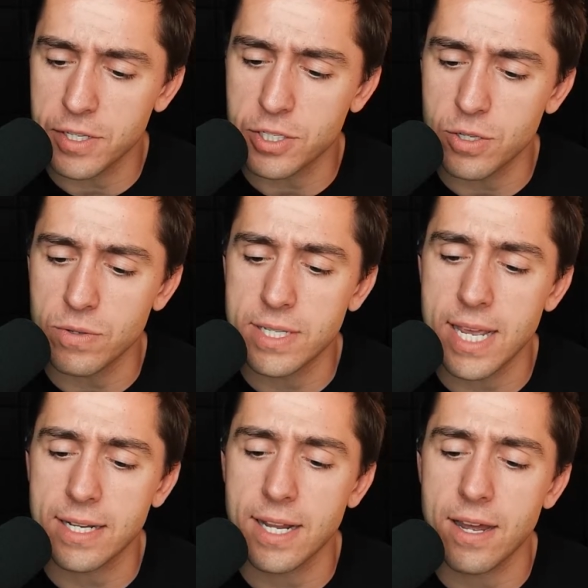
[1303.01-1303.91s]
skewed
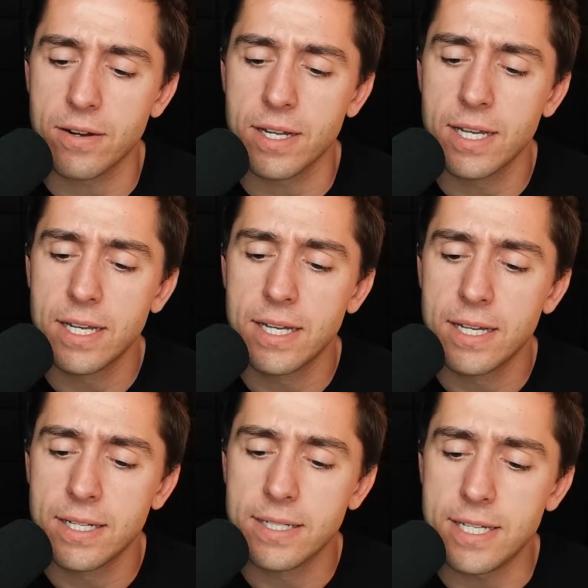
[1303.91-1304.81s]
takedown
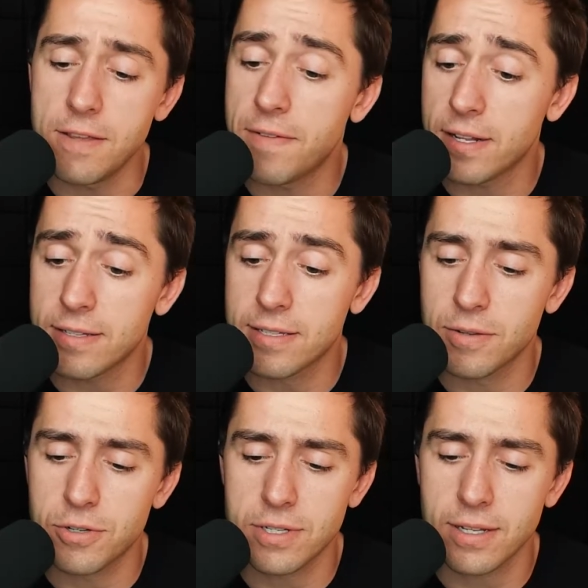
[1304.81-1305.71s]
defense. Is
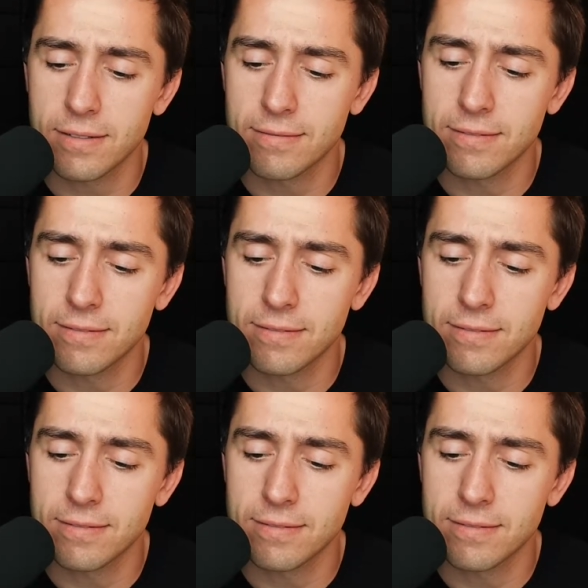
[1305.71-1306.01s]
that what you're saying?